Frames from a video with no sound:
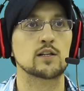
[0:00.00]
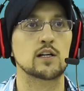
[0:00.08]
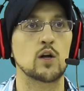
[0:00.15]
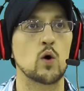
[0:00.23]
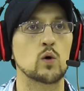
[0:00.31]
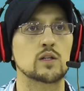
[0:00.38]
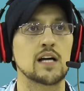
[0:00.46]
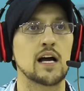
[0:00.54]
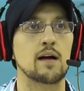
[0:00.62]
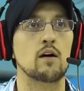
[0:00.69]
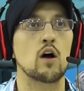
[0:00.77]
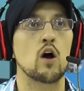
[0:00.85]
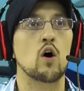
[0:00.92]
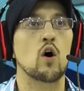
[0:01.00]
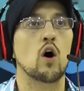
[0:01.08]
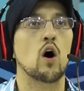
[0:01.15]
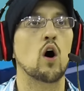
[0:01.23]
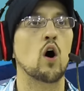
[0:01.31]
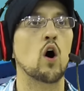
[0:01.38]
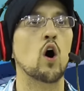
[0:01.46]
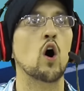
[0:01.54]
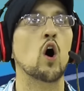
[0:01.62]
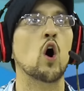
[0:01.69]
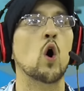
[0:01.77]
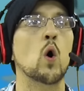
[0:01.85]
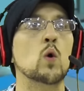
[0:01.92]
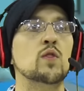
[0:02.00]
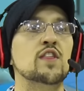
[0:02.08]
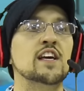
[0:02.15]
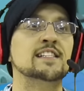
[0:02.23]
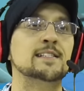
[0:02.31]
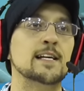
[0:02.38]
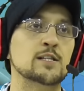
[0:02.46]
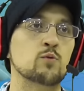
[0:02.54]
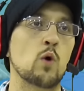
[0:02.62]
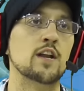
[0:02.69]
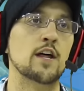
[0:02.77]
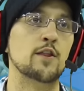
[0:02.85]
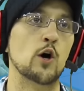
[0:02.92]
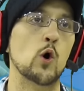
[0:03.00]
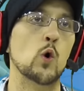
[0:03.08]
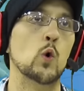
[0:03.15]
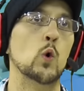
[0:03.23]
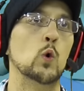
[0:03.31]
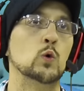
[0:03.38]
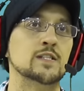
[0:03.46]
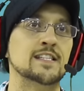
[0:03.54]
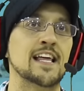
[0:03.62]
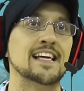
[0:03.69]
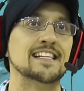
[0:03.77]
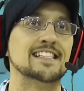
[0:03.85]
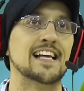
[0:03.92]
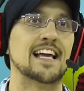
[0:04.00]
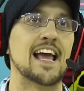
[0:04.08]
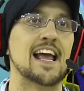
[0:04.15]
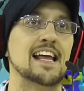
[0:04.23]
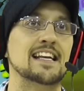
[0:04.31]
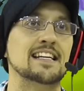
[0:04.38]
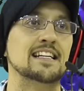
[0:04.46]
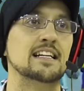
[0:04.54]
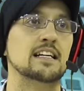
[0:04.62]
took a long time. Oh, this is one of those things again.